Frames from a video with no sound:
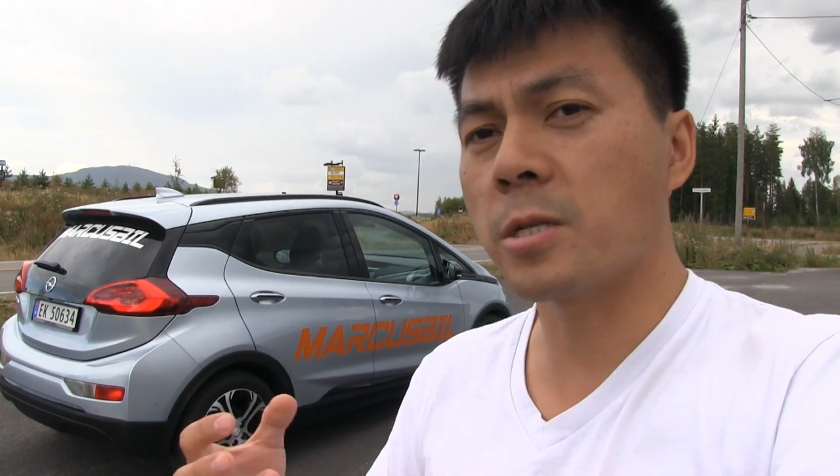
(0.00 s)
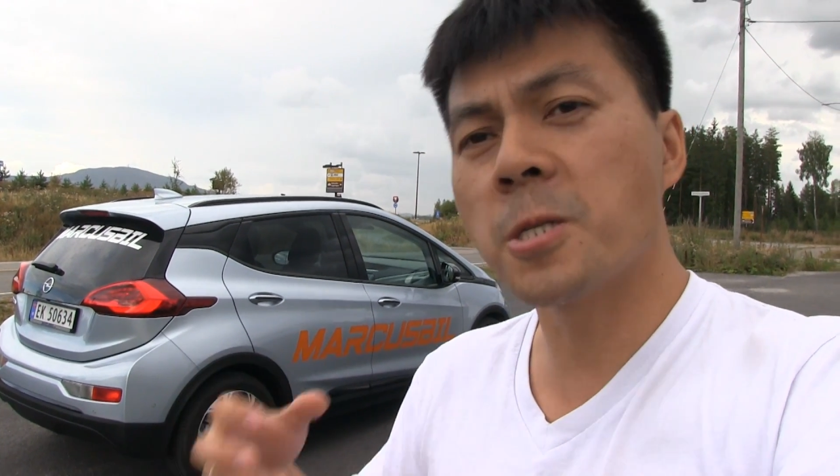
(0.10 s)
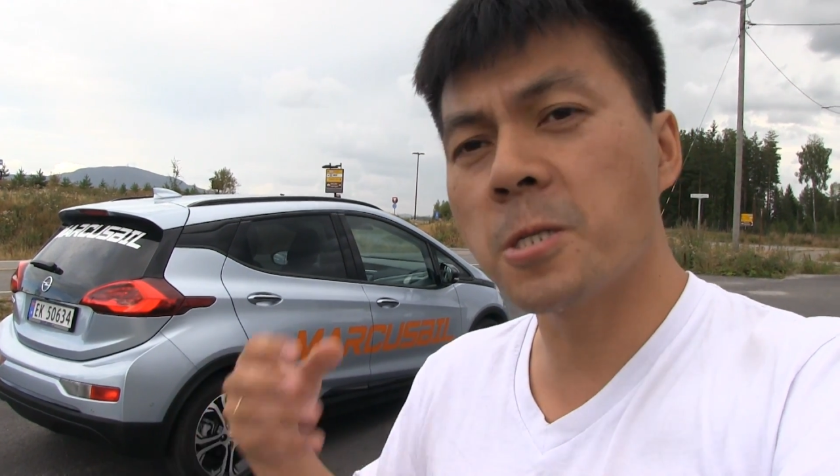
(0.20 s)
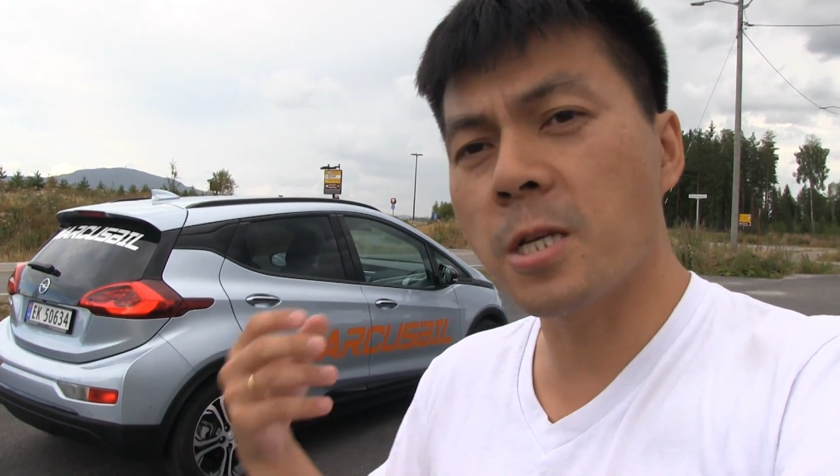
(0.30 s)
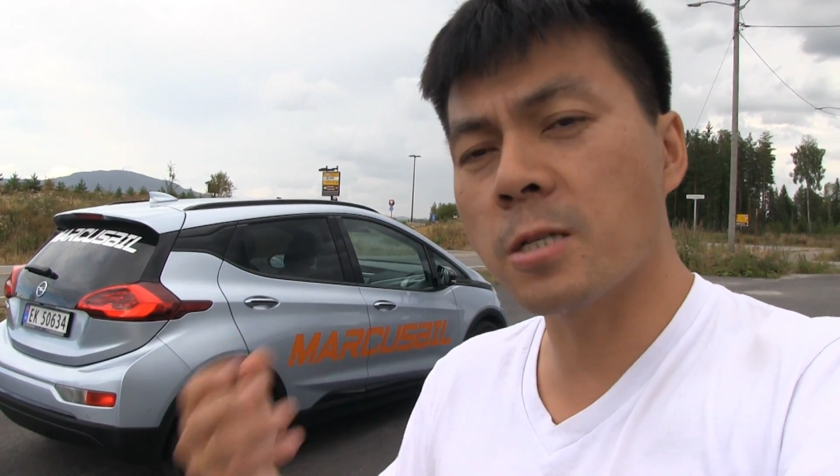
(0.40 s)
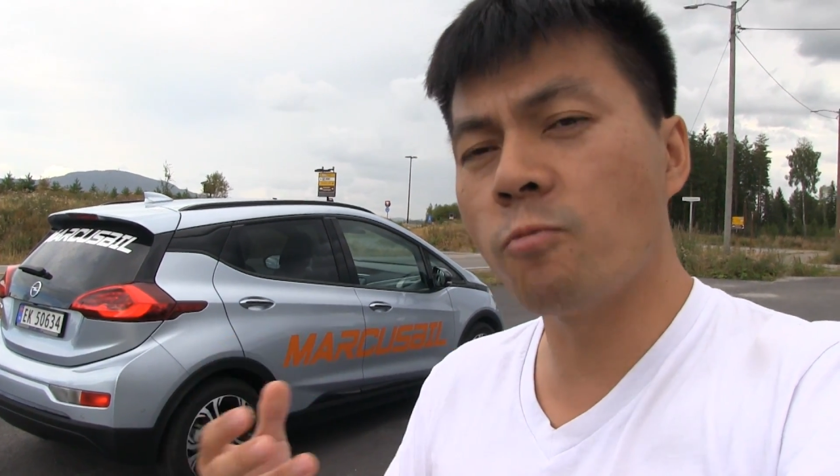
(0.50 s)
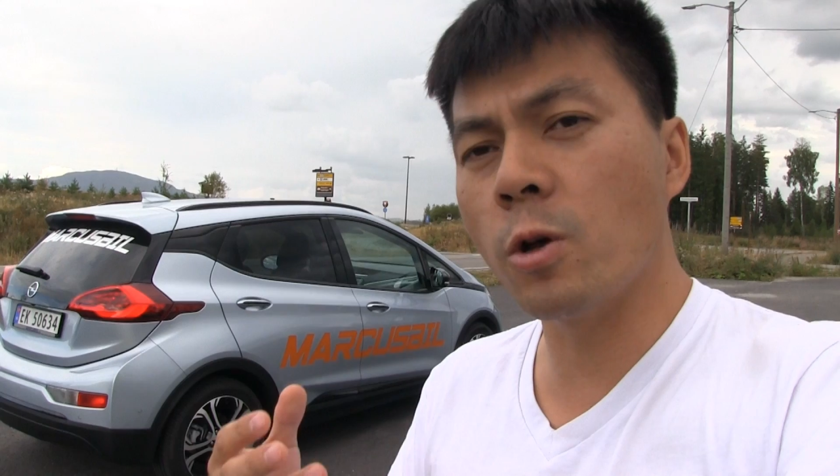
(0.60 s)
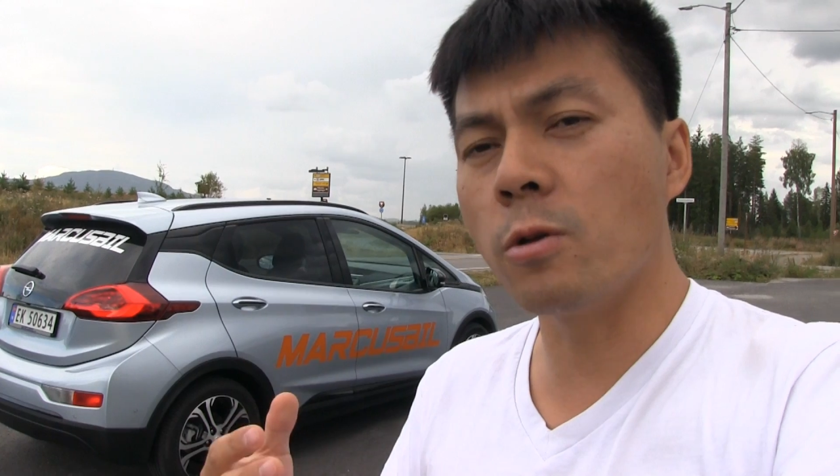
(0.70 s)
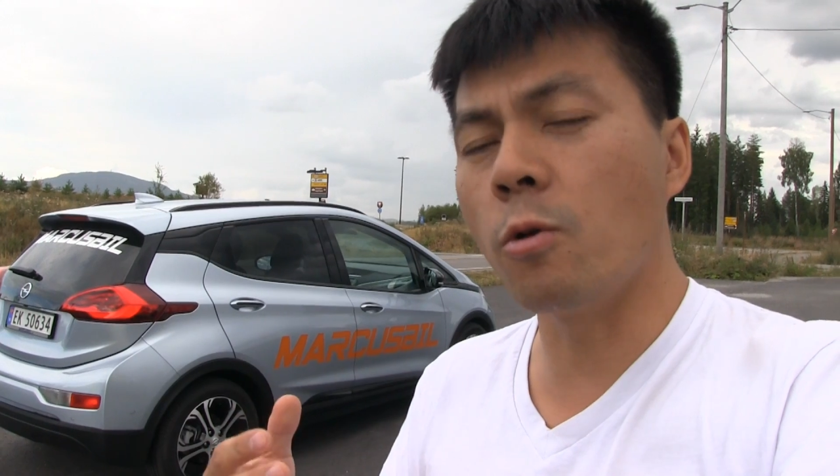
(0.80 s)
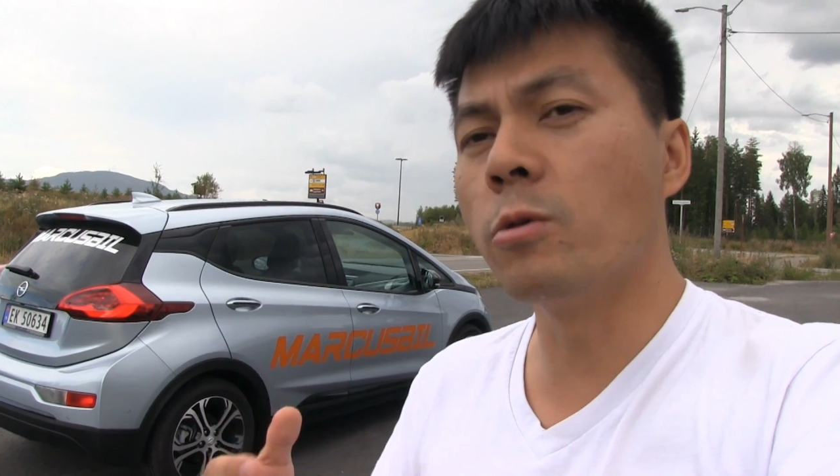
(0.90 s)
The C C S
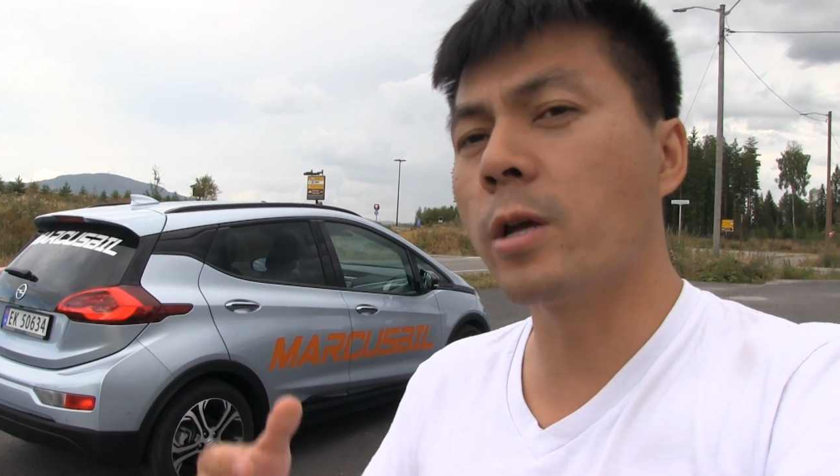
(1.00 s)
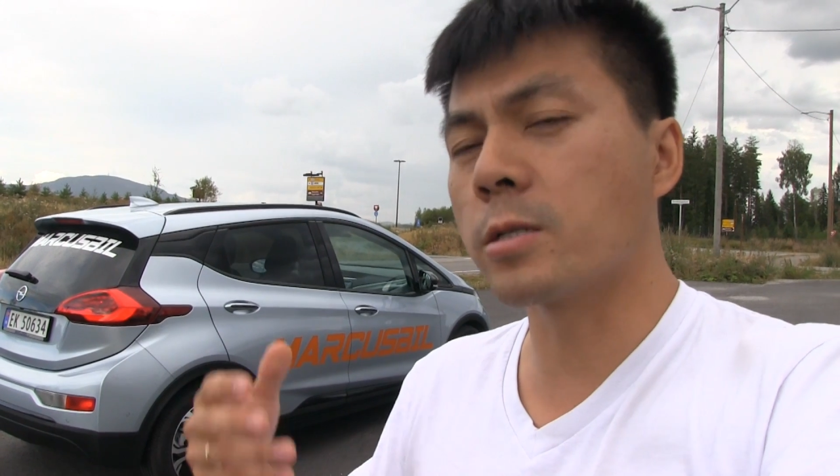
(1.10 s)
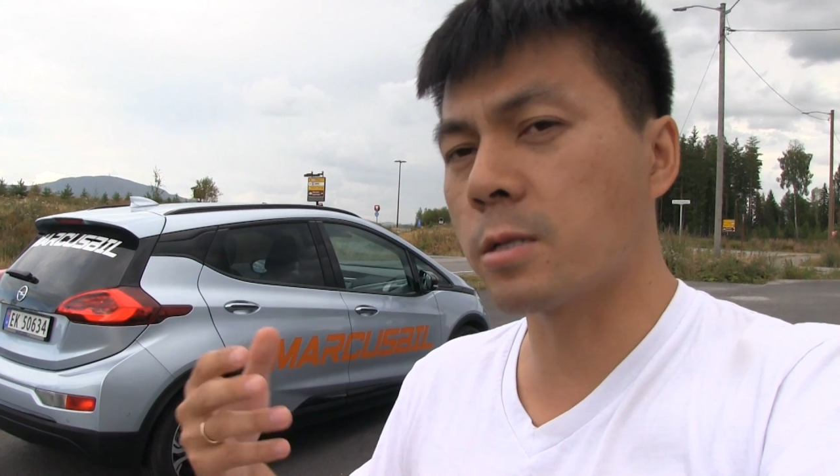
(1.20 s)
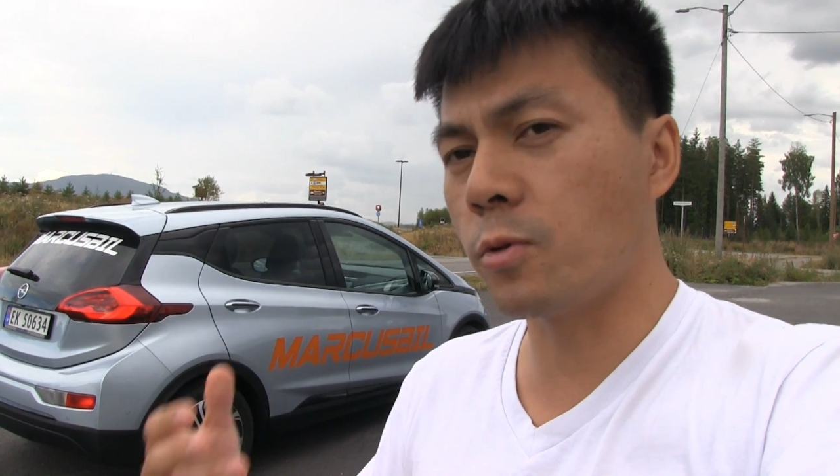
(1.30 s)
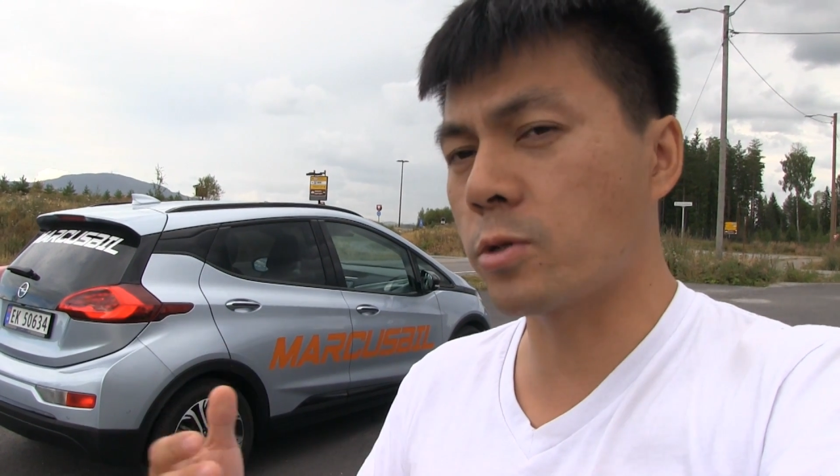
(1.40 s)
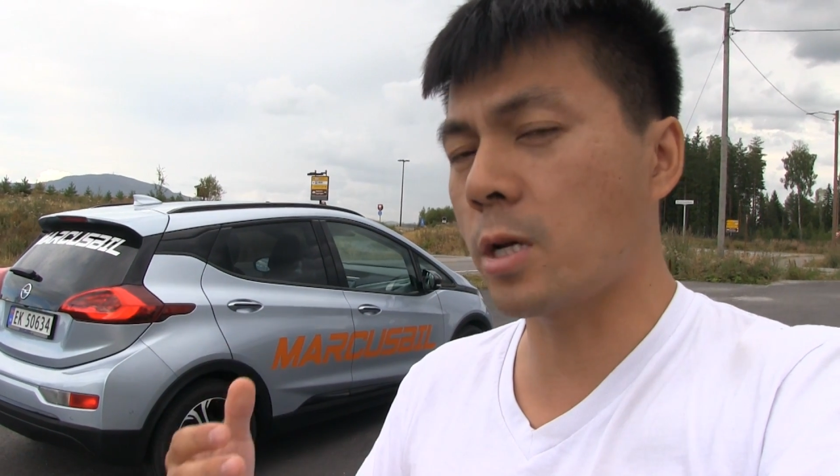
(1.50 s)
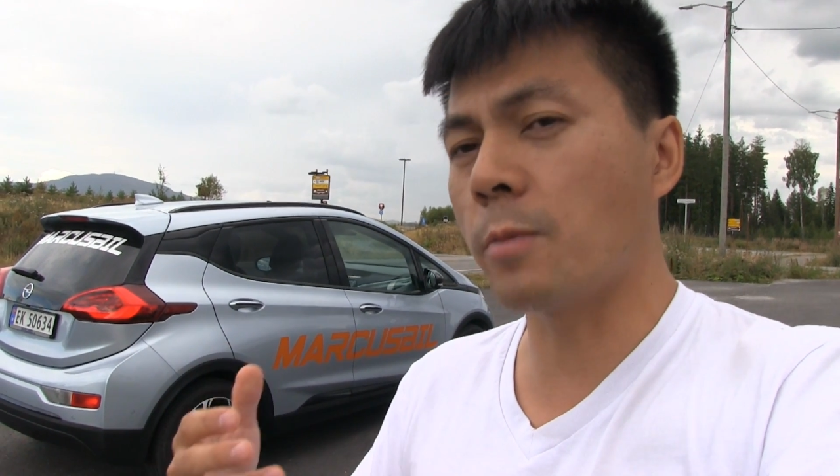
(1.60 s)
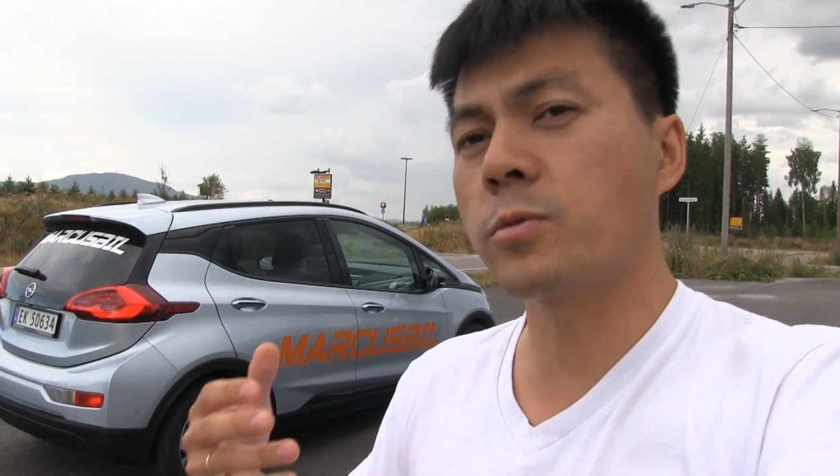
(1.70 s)
one only supports